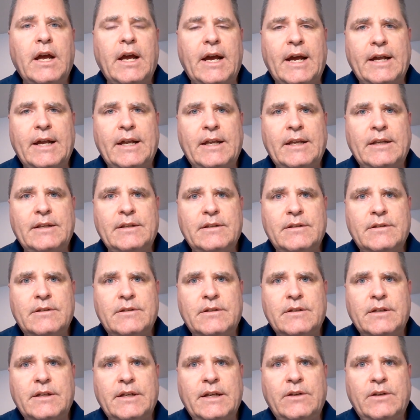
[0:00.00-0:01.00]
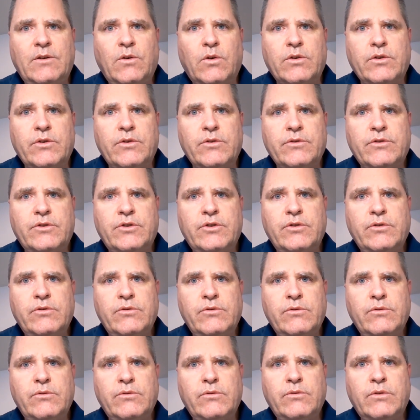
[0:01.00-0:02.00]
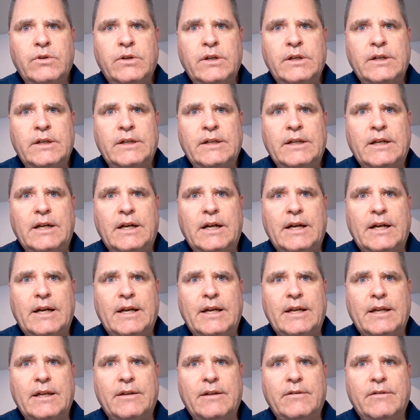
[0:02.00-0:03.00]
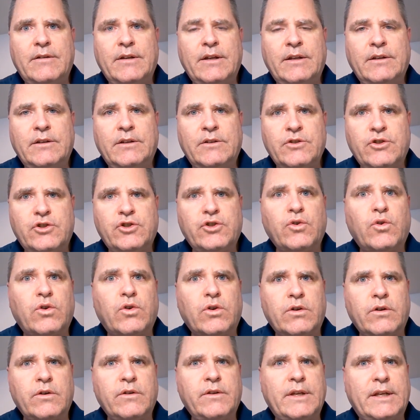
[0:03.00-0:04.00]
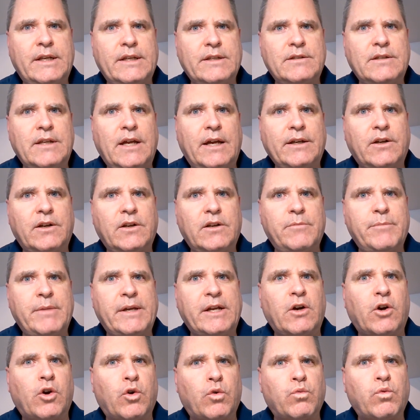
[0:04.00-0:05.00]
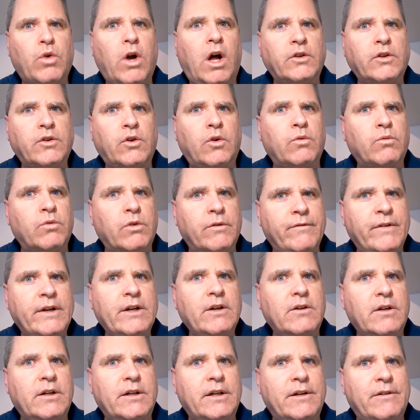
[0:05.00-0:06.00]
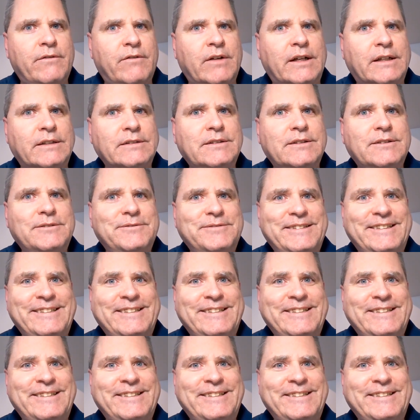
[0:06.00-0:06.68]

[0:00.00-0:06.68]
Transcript: And in order to uh, ensure that it's not going to be a Geraldo Rivera event,